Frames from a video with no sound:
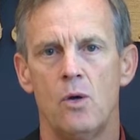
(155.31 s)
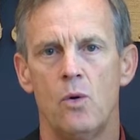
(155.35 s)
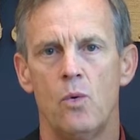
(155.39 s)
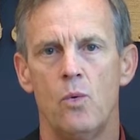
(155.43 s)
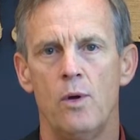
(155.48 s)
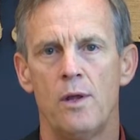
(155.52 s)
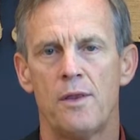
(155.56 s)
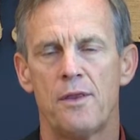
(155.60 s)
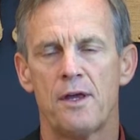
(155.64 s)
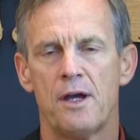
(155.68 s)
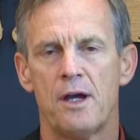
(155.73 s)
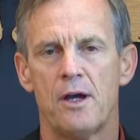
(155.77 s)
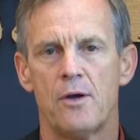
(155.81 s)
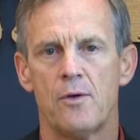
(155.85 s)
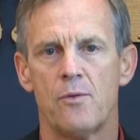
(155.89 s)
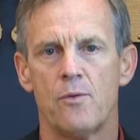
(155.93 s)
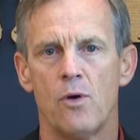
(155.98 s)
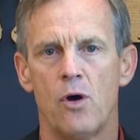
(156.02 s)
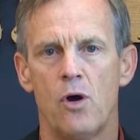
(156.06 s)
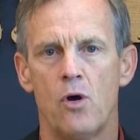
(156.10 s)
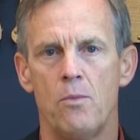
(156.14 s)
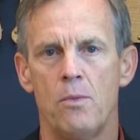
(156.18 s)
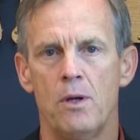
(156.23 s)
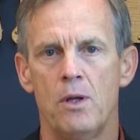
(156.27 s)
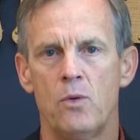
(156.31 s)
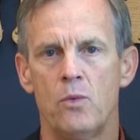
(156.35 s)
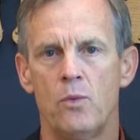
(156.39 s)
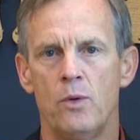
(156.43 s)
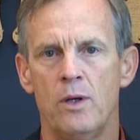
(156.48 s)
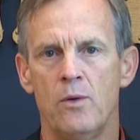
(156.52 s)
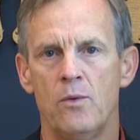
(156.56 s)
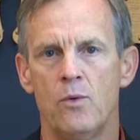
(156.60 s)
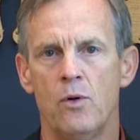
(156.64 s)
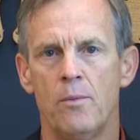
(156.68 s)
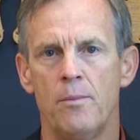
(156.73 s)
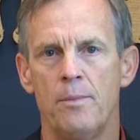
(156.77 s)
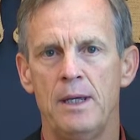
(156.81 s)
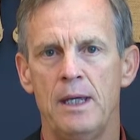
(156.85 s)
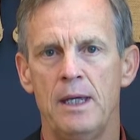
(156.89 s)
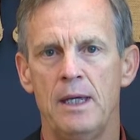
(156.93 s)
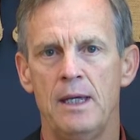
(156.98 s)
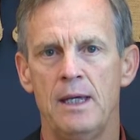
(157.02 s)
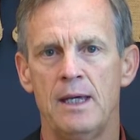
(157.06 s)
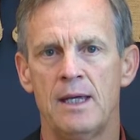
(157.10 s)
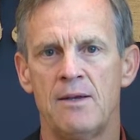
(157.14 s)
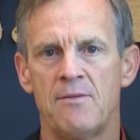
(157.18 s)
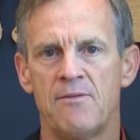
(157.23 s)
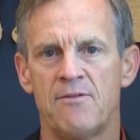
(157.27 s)
With our enrollment, we will
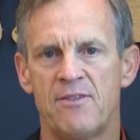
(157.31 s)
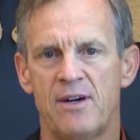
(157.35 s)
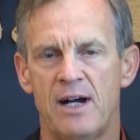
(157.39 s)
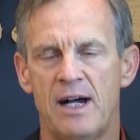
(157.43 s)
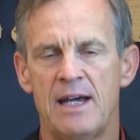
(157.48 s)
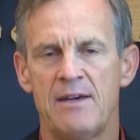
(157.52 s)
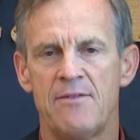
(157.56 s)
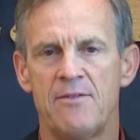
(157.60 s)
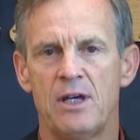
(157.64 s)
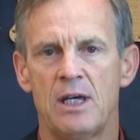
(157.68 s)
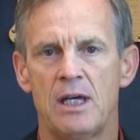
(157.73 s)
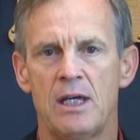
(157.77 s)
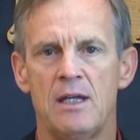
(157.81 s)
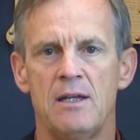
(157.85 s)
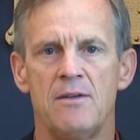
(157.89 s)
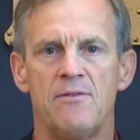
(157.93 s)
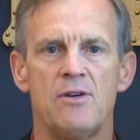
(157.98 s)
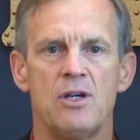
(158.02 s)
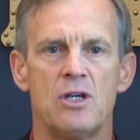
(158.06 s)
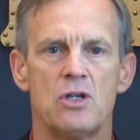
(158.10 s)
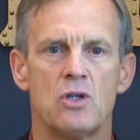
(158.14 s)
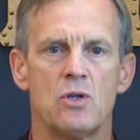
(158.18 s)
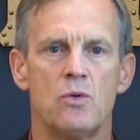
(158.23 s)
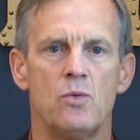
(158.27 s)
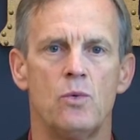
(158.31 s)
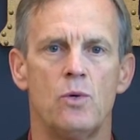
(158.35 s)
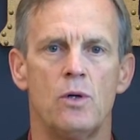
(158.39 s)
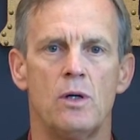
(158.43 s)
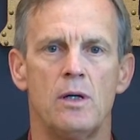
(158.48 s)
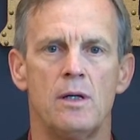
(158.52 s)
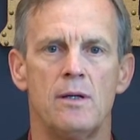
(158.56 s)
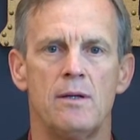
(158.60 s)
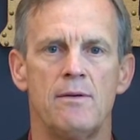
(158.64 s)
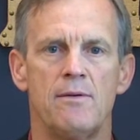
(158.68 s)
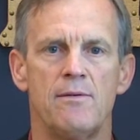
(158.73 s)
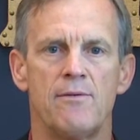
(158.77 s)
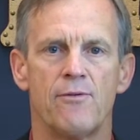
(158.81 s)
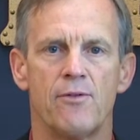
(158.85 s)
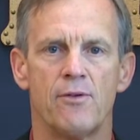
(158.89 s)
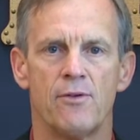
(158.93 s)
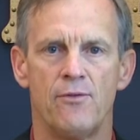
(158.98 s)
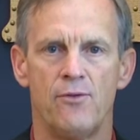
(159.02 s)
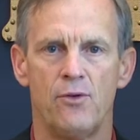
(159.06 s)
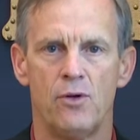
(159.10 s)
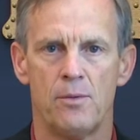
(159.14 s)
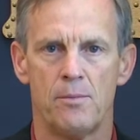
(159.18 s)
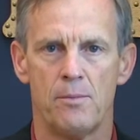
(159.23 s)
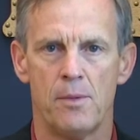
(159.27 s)
be in 5A Division I for
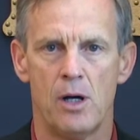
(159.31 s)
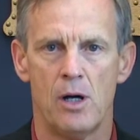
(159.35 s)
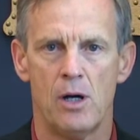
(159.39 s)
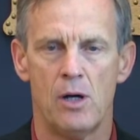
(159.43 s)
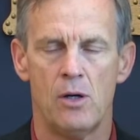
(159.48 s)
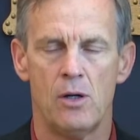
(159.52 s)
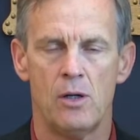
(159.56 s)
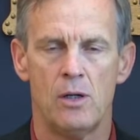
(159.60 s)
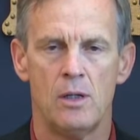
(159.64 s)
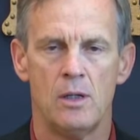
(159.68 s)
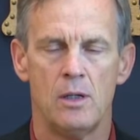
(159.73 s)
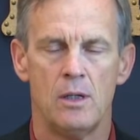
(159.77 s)
football.